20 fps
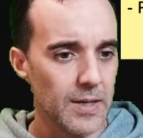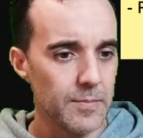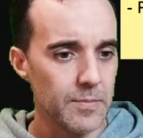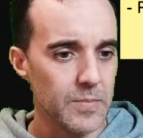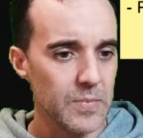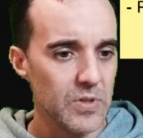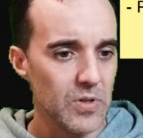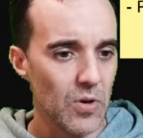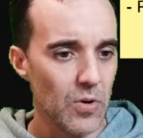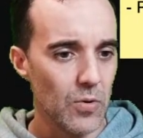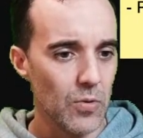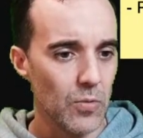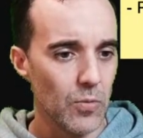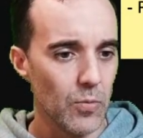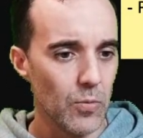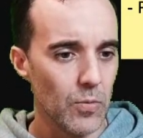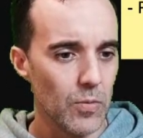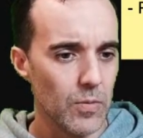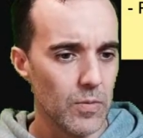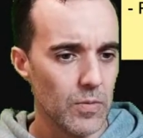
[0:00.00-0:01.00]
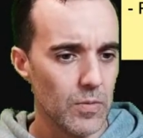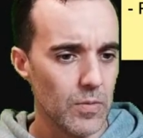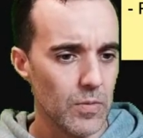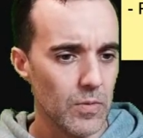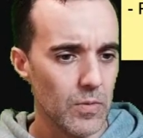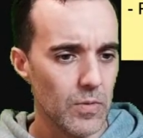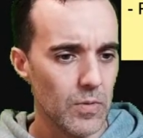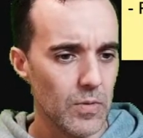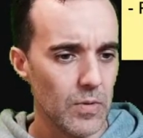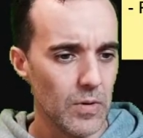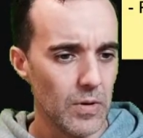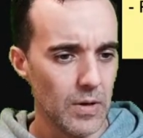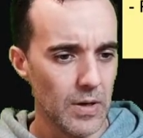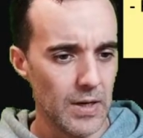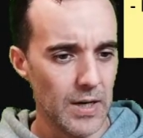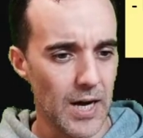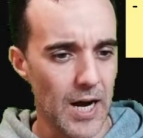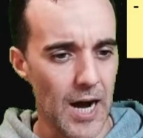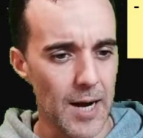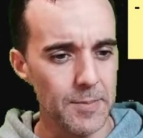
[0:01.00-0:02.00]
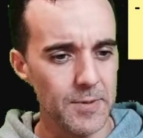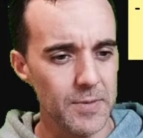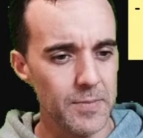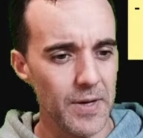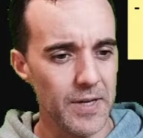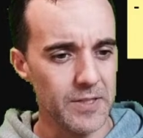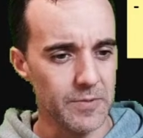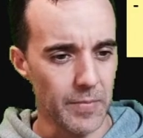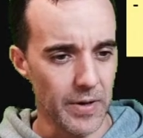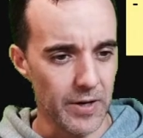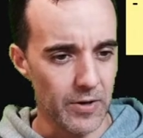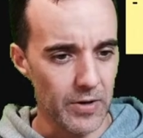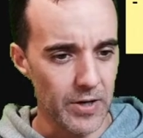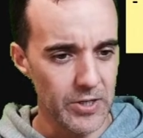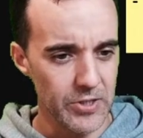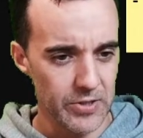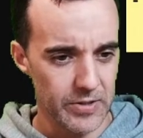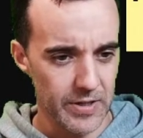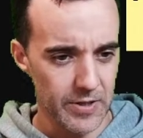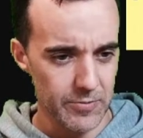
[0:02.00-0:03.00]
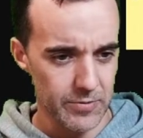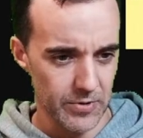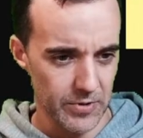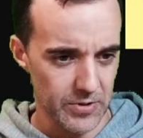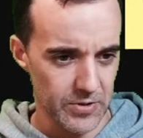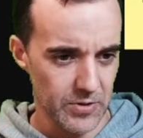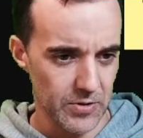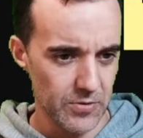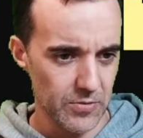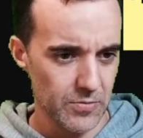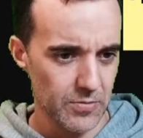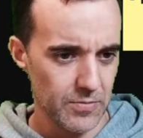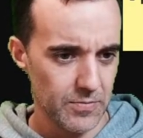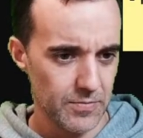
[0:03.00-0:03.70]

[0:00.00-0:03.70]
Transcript: So optimize migration, that one looks new.